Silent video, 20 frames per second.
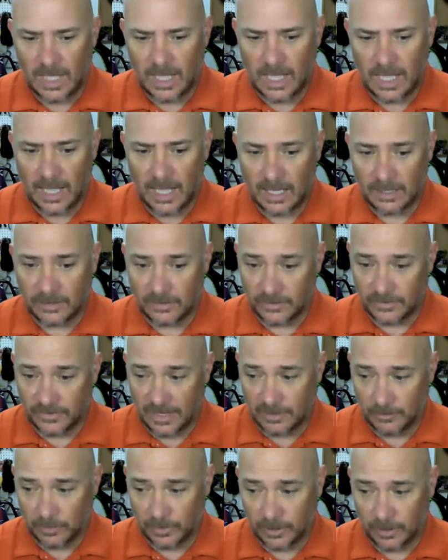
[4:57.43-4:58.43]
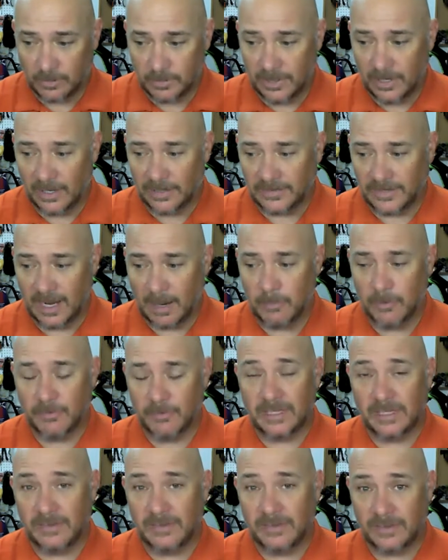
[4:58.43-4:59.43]
it looks like we're going to be on time to
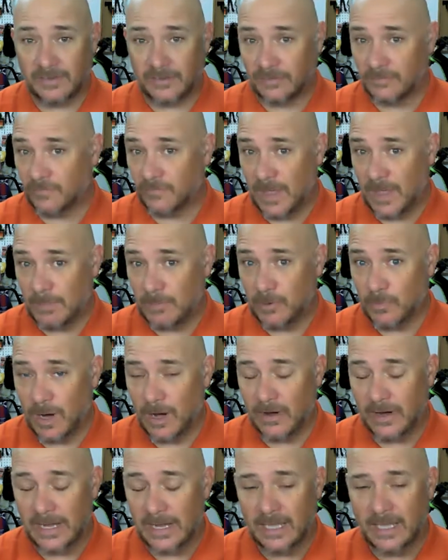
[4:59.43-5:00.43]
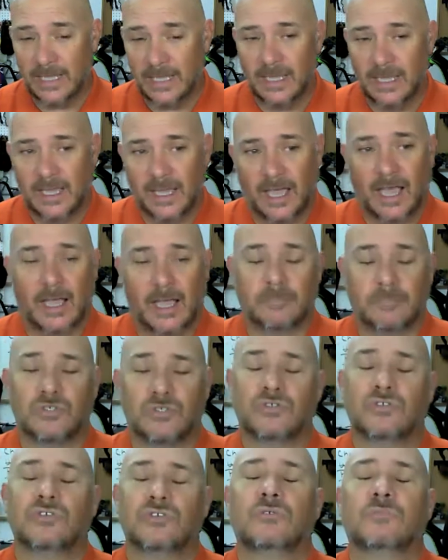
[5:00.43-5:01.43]
release this in February. I'm
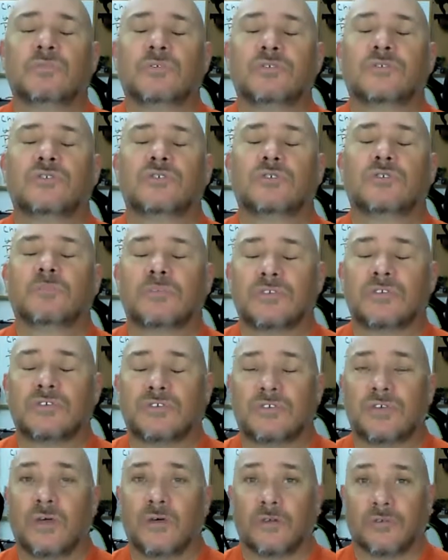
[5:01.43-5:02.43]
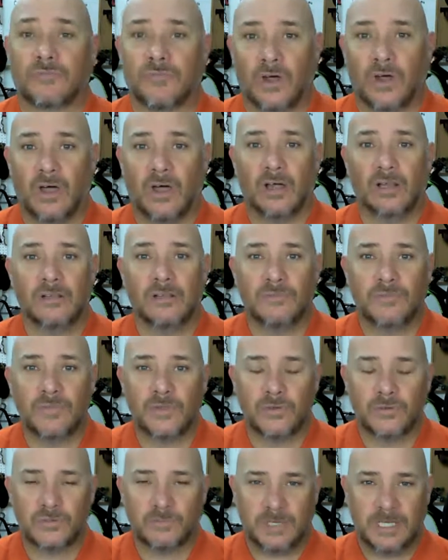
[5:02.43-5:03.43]
super, super stoked for all of
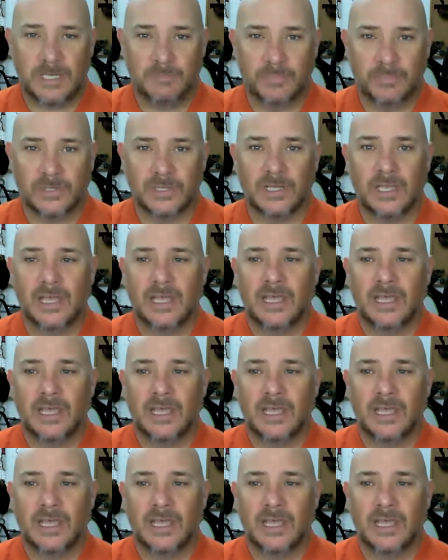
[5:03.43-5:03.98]
those people